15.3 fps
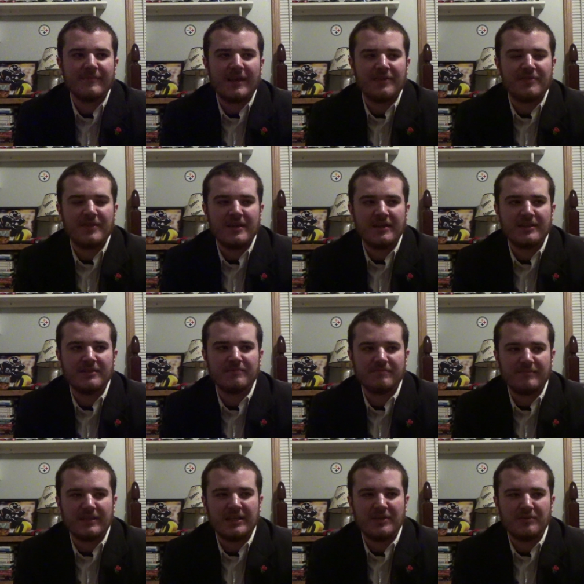I think
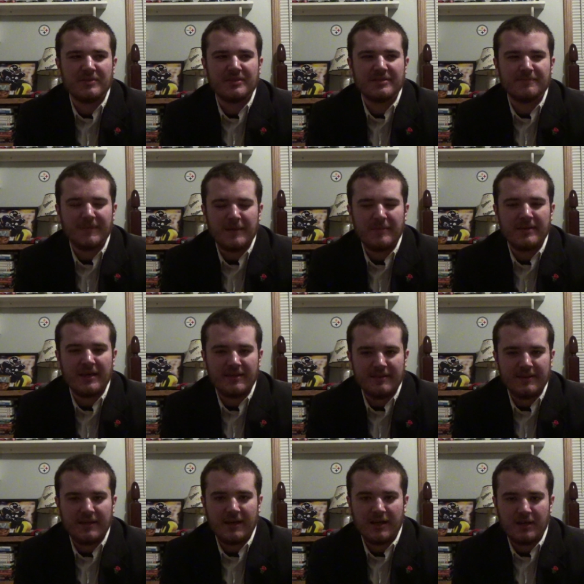he was maybe in
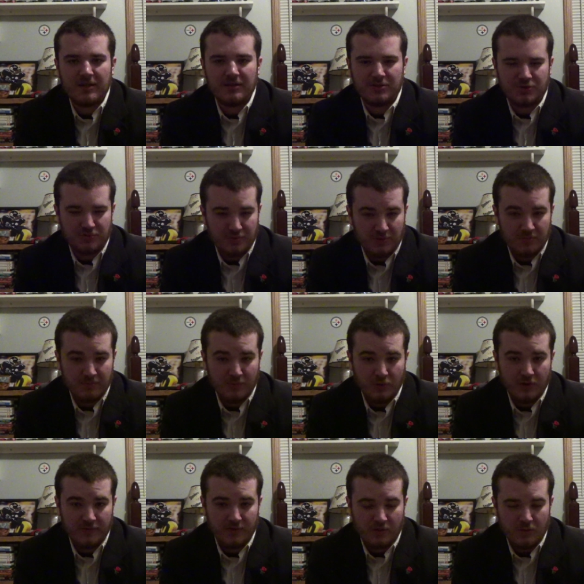the end a true
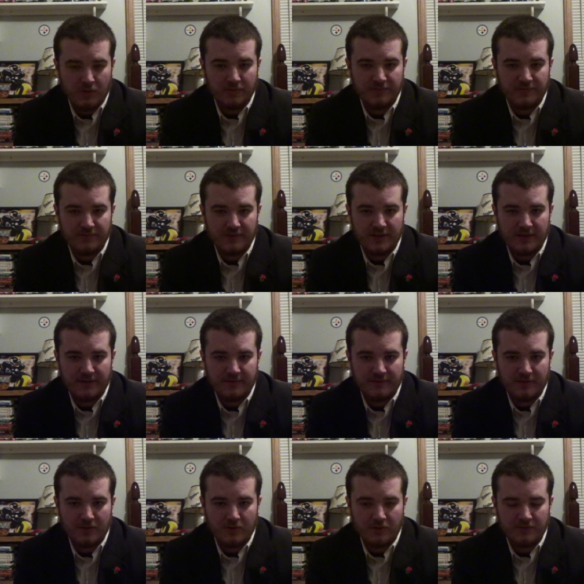more of a Colt fan.
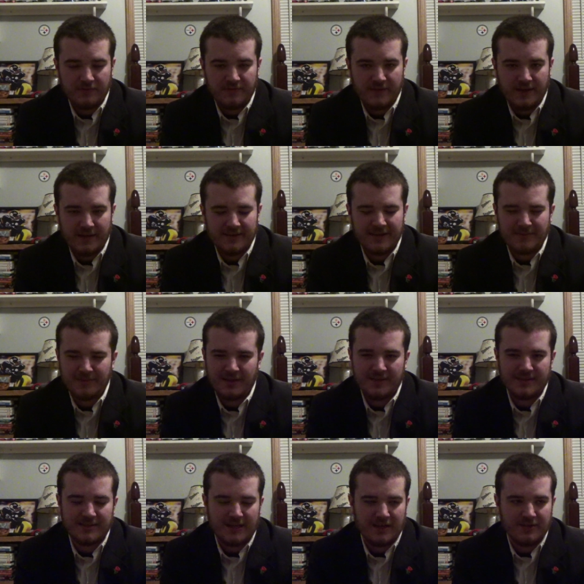Colt fan. I'm not
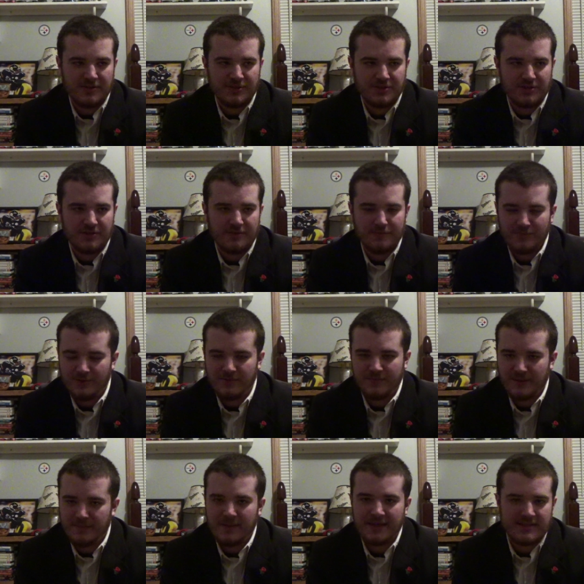entirely sure. Well,
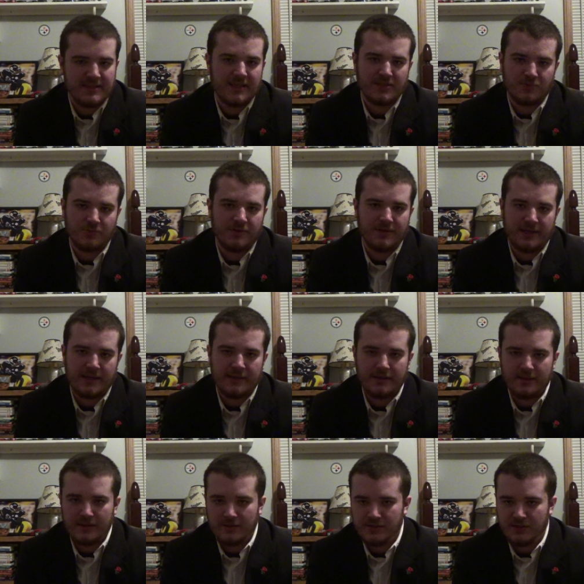it makes sense we're in
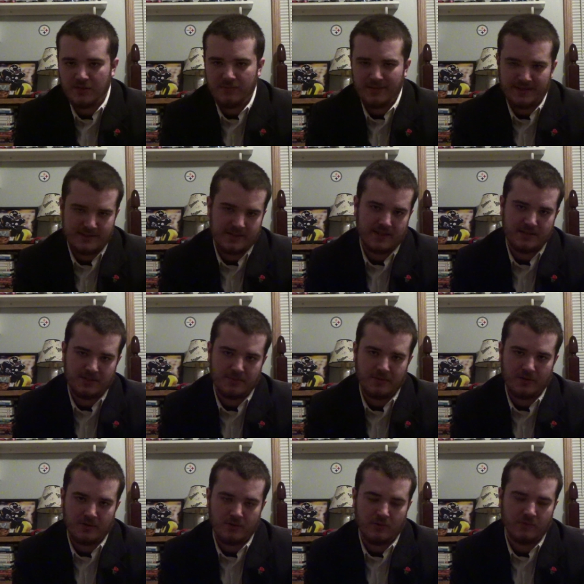Indy, so it makes sense to be
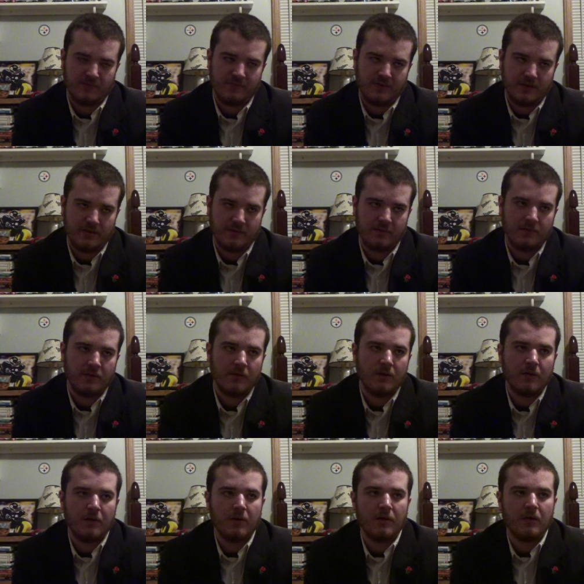a Colt fan.
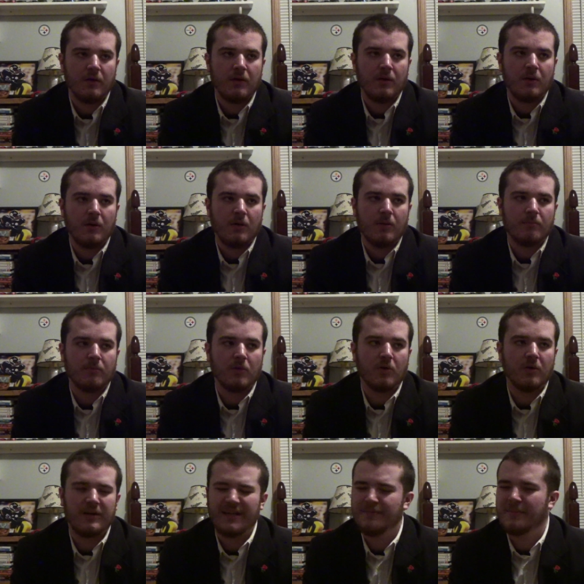
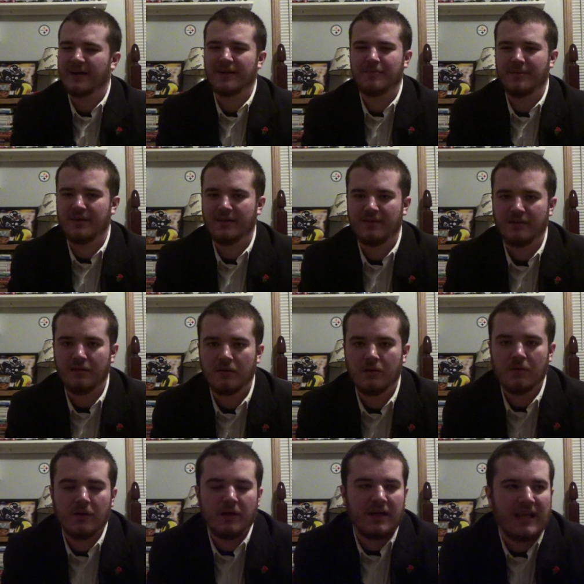More, he might have
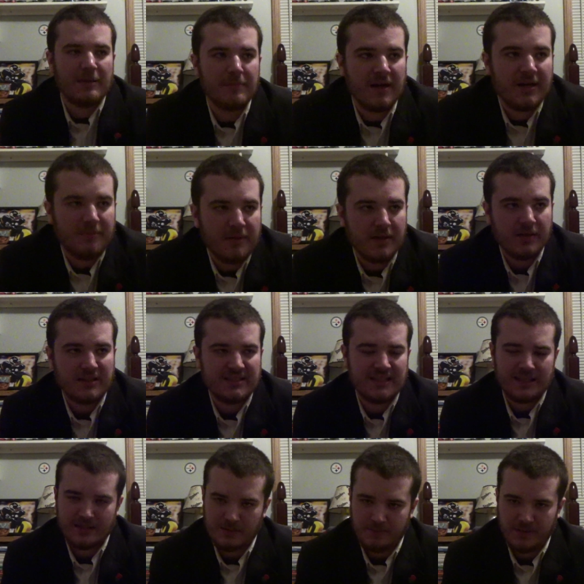been. He might have been a
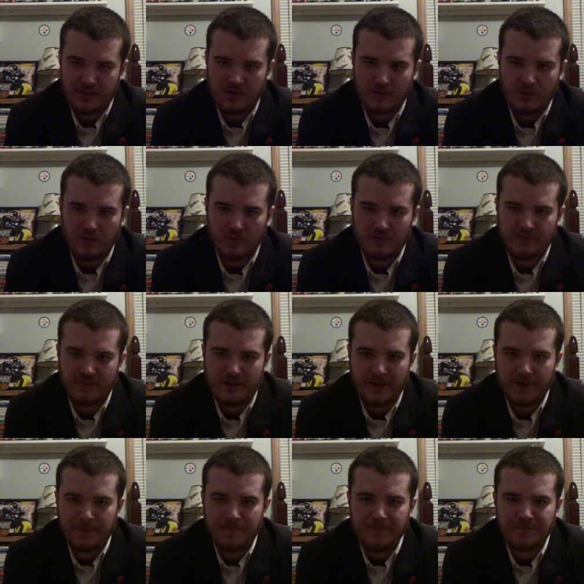slightly bigger Colt
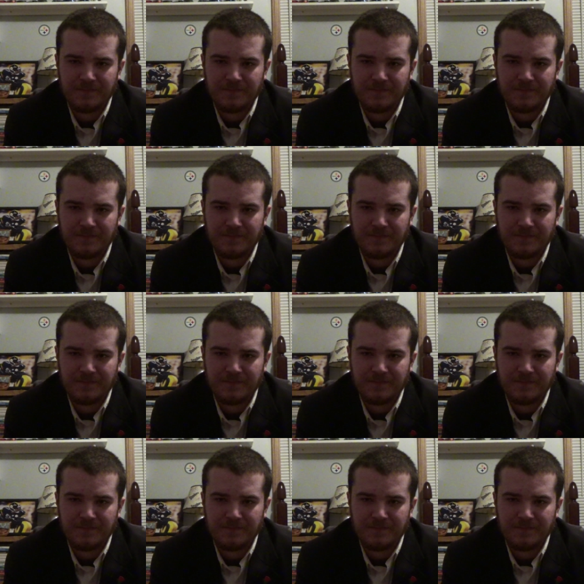fan.